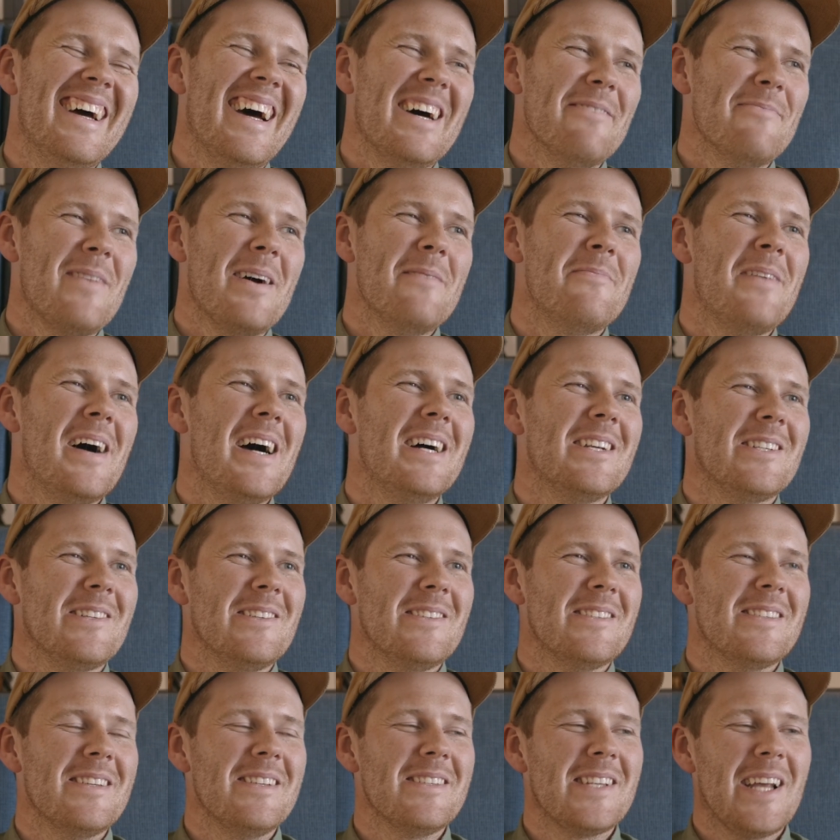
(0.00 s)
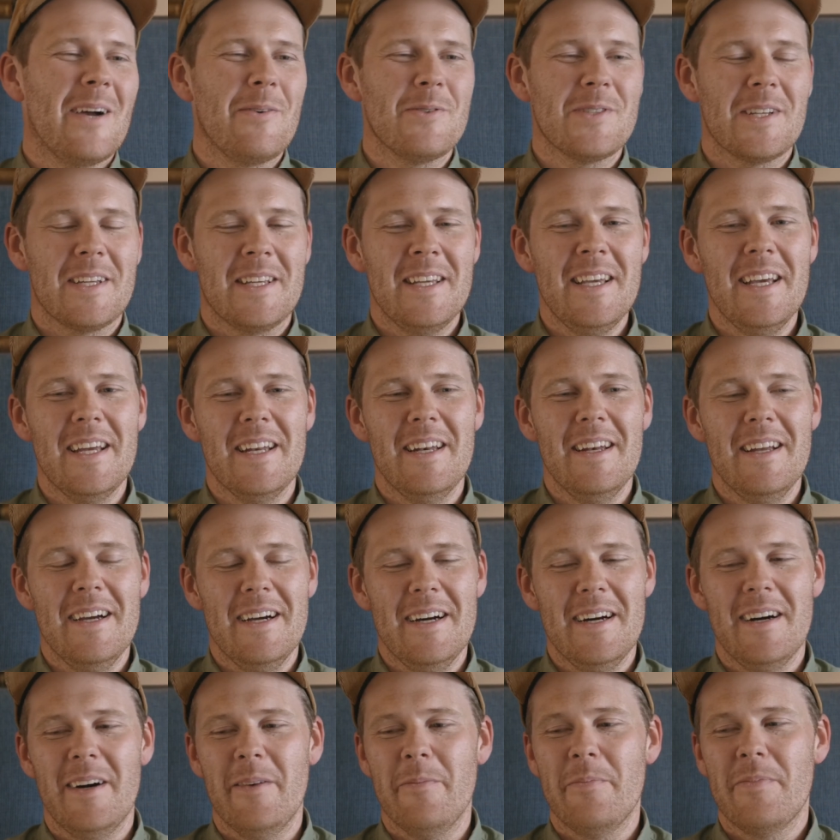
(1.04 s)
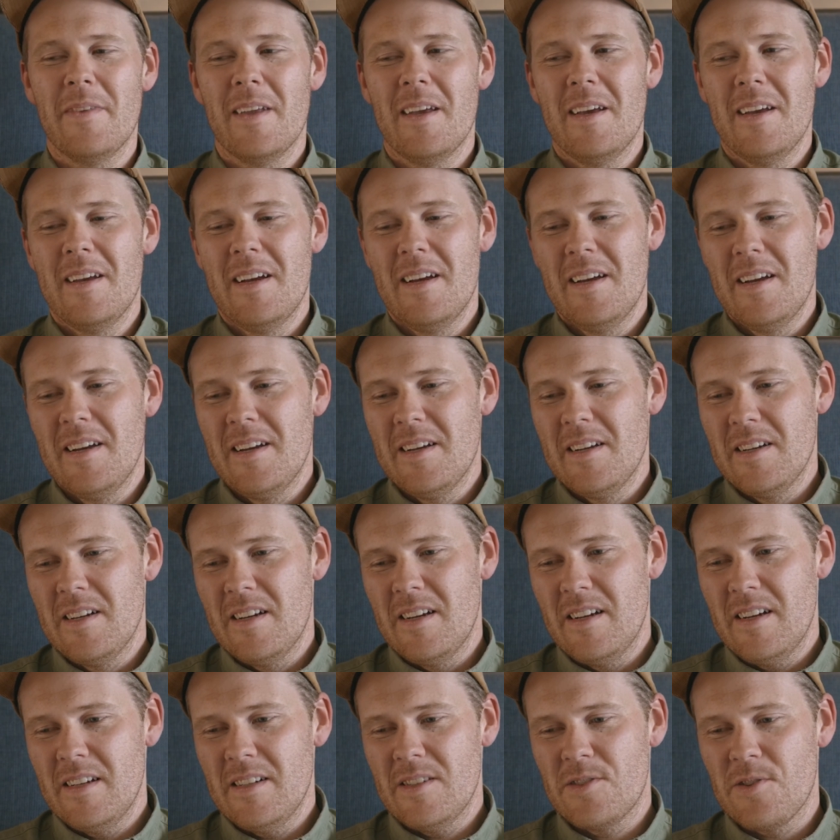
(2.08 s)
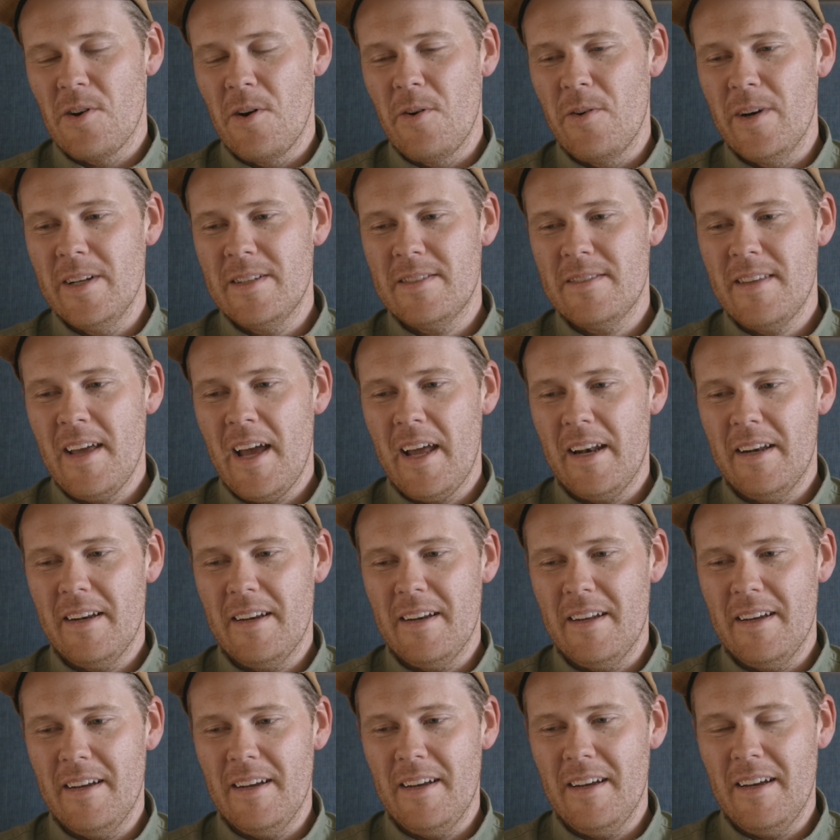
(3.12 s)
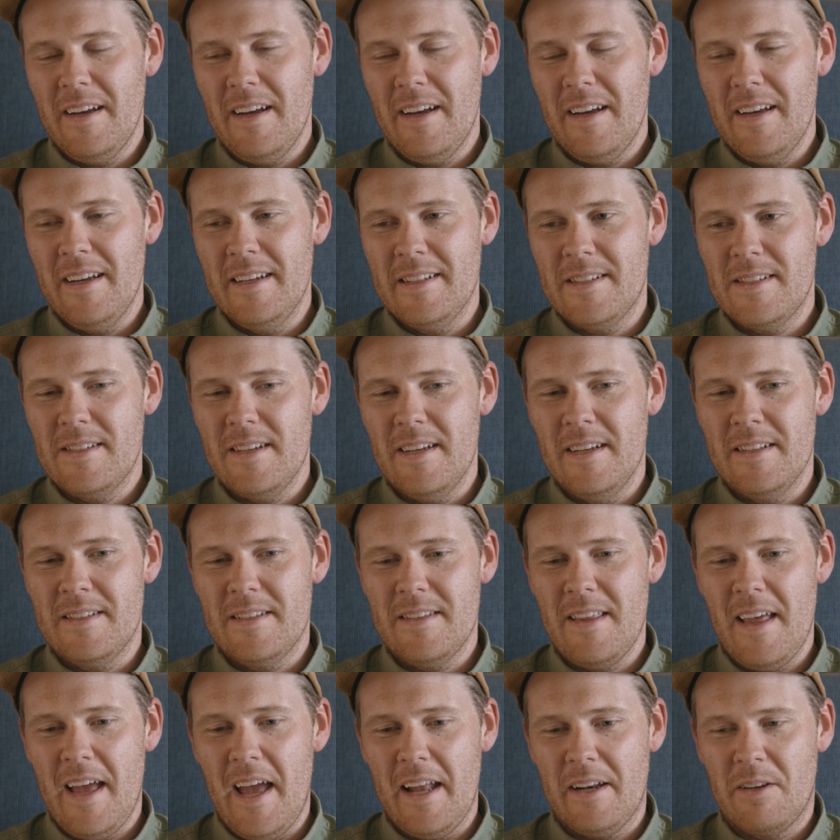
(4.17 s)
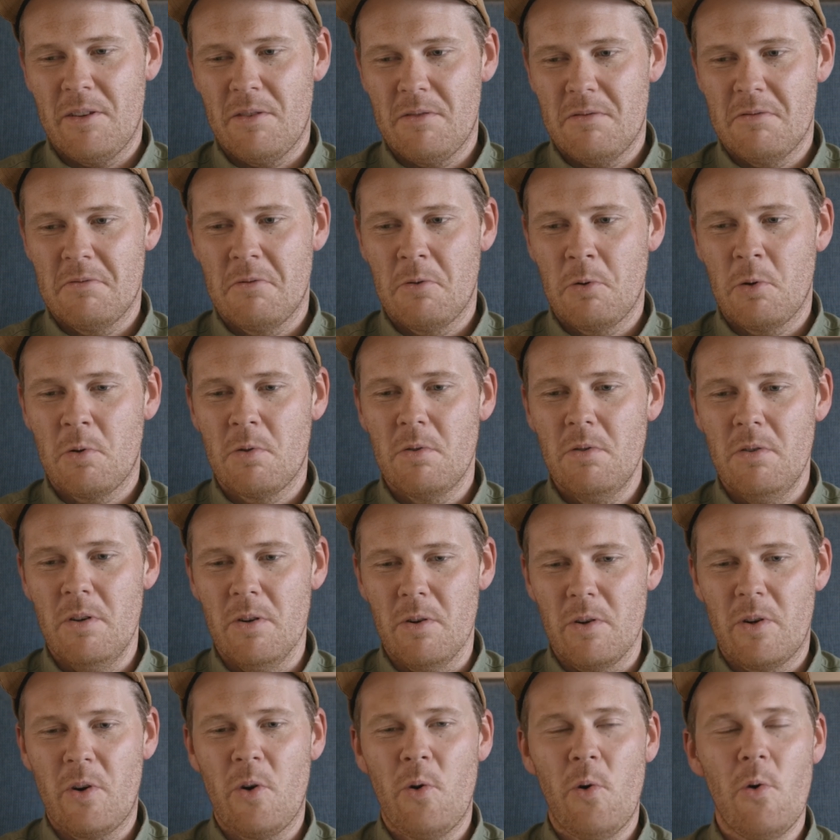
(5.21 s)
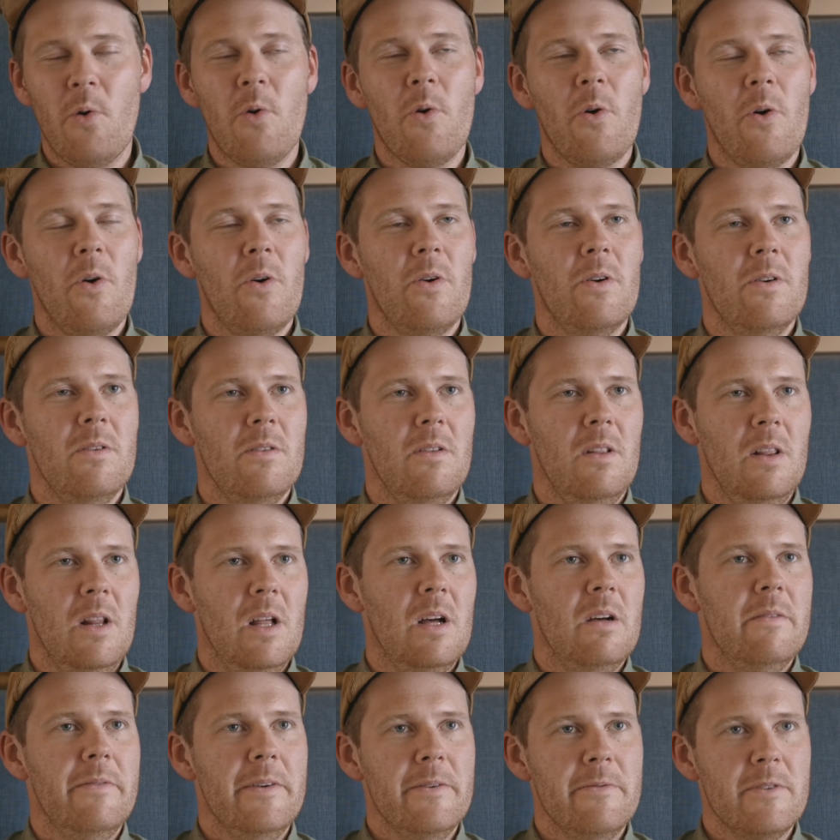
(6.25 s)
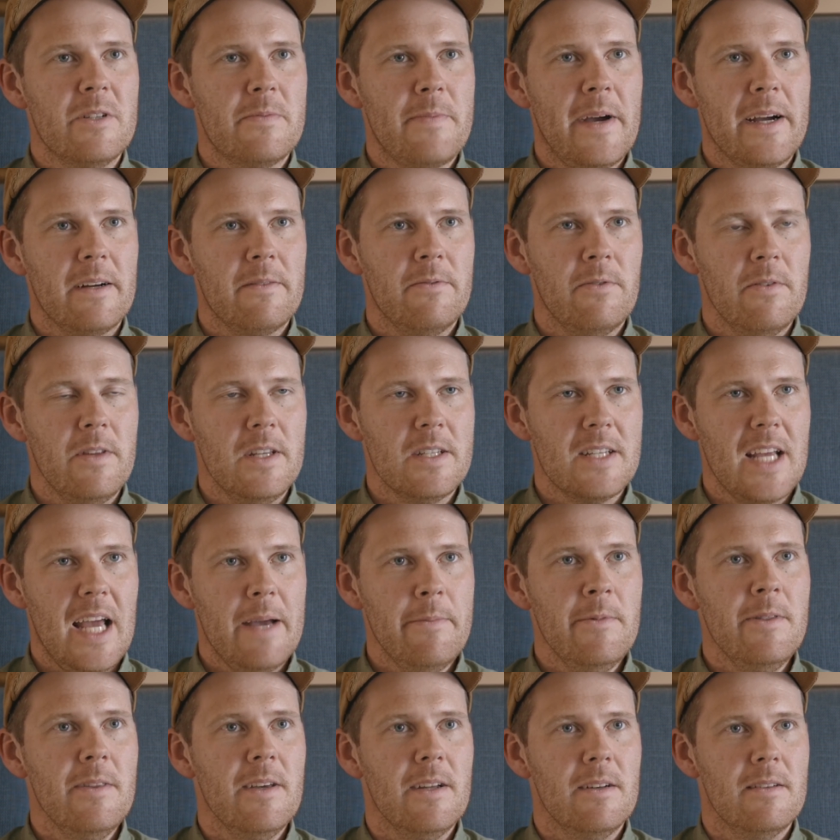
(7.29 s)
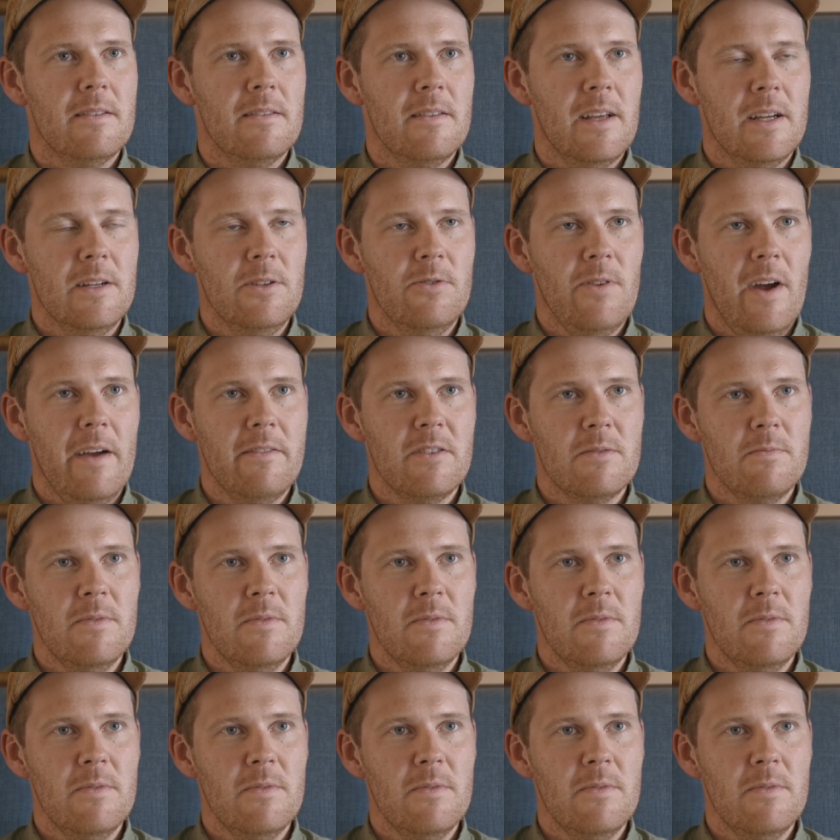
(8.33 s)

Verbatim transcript: and my passion since I was a kid. Um, so it's that, it's, it's that, you know, core love and respect for the salmon that, that drives